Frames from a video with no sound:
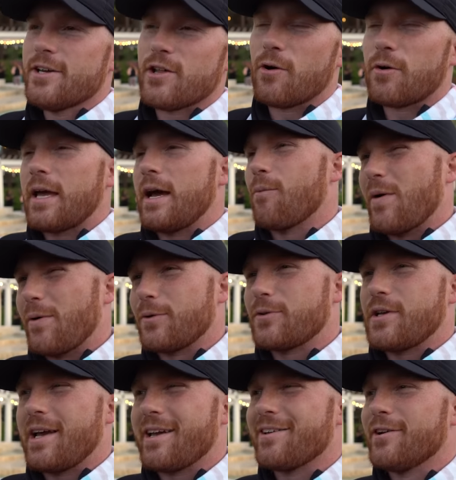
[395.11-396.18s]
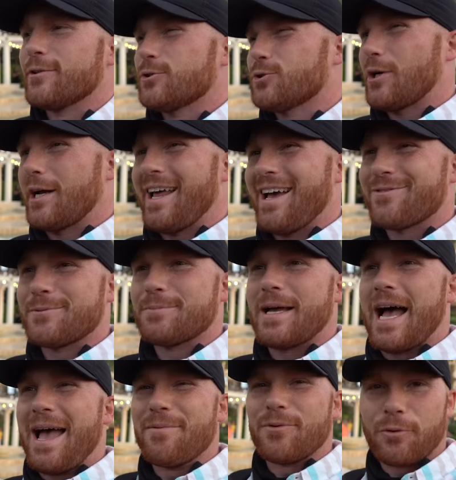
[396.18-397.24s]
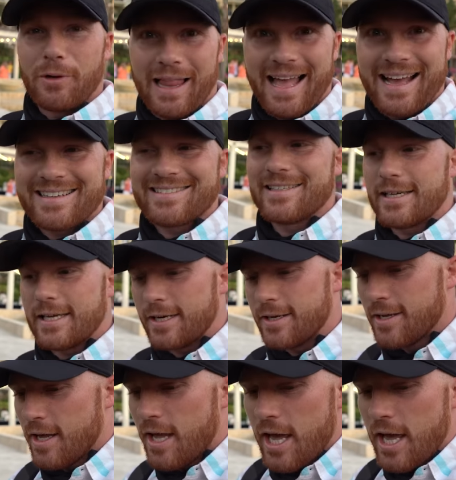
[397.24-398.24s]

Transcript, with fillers: you know, again, we were saying, you know, just trying to have some time and relaxing and